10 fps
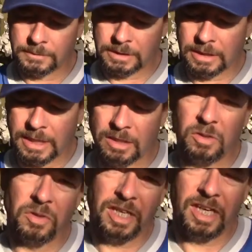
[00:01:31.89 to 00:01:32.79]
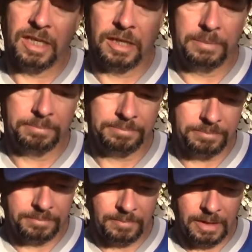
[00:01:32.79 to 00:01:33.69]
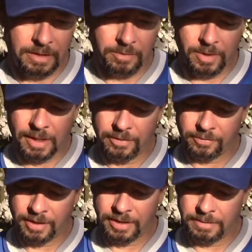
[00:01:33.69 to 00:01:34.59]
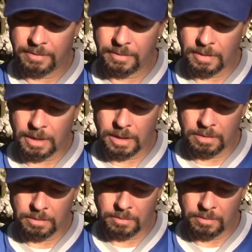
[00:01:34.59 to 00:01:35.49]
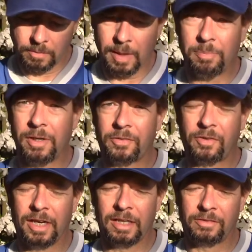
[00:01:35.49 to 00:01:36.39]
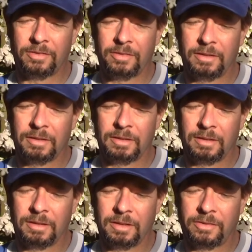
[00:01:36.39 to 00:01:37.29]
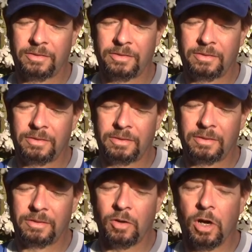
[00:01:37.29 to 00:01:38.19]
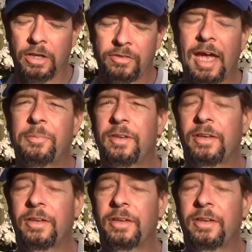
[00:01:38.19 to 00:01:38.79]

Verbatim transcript: Kind of okay in the way they see it. Uh, RateBeer saying it's, no, Untappd saying